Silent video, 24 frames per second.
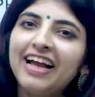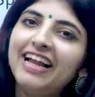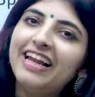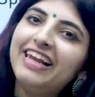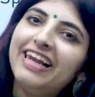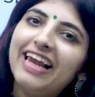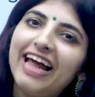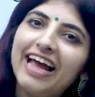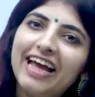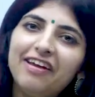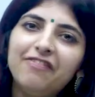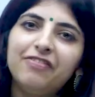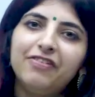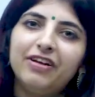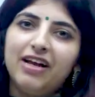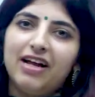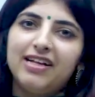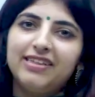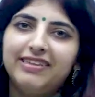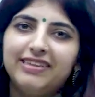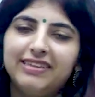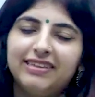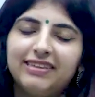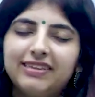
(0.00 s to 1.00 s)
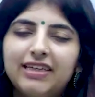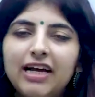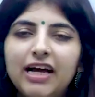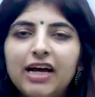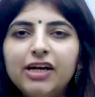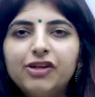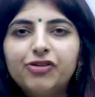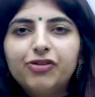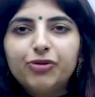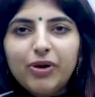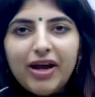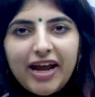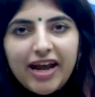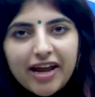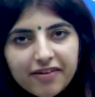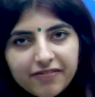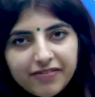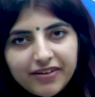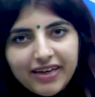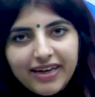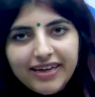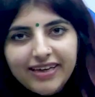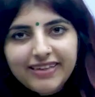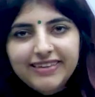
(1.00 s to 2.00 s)
live classes. So
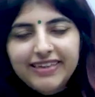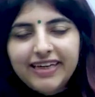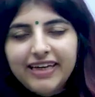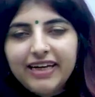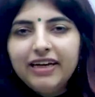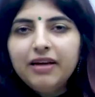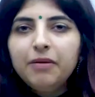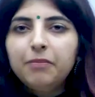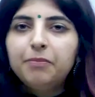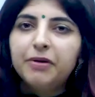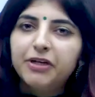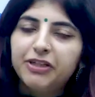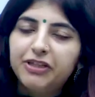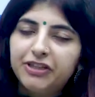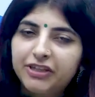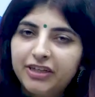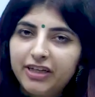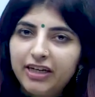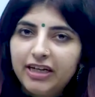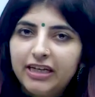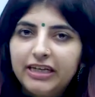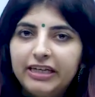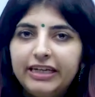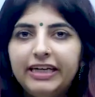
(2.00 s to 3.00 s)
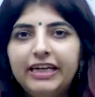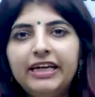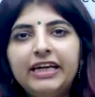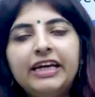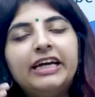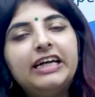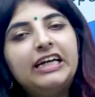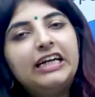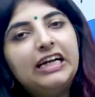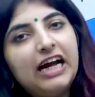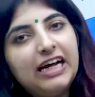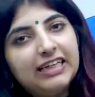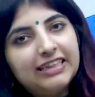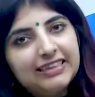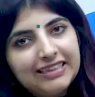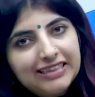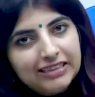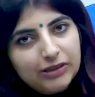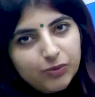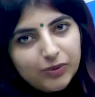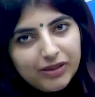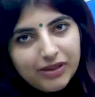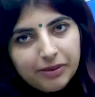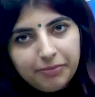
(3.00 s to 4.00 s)
every day particularly
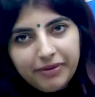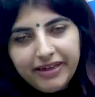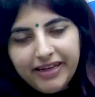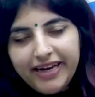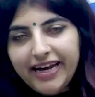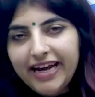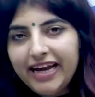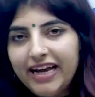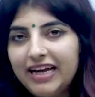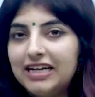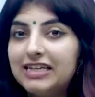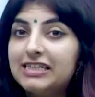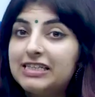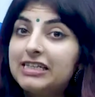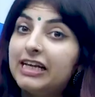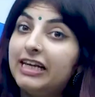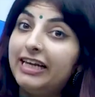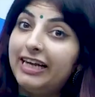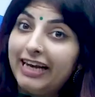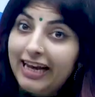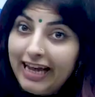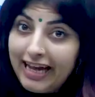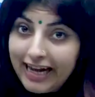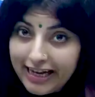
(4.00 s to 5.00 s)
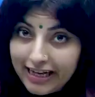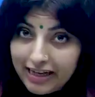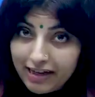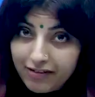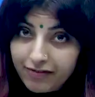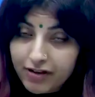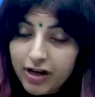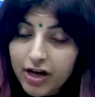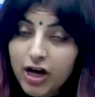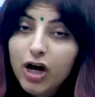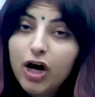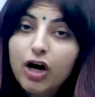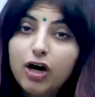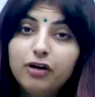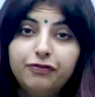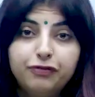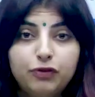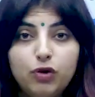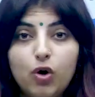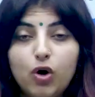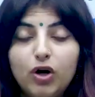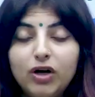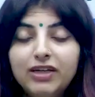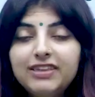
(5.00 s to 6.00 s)
classes will be held live. Of
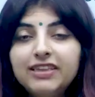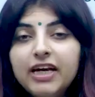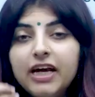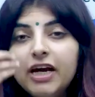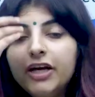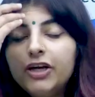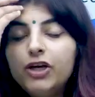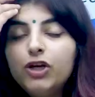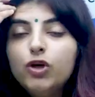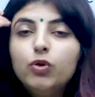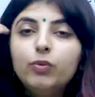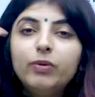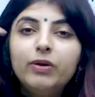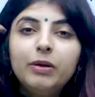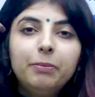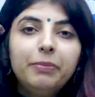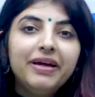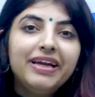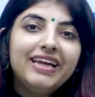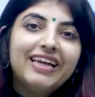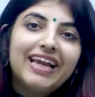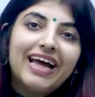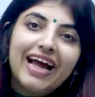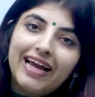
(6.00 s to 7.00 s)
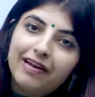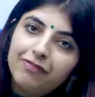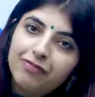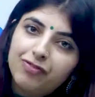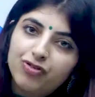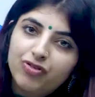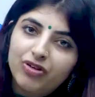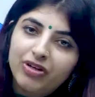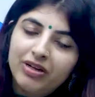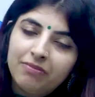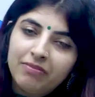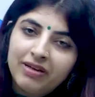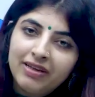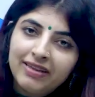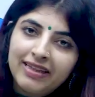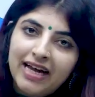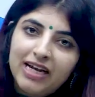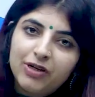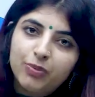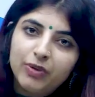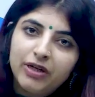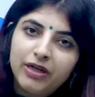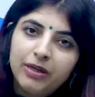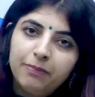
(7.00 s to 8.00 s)
course, you will be live streaming
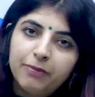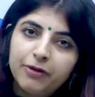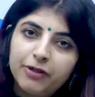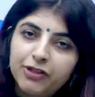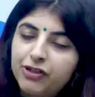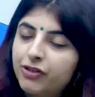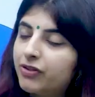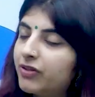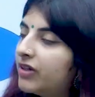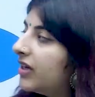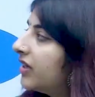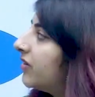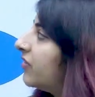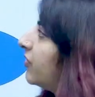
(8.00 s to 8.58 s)
that very particular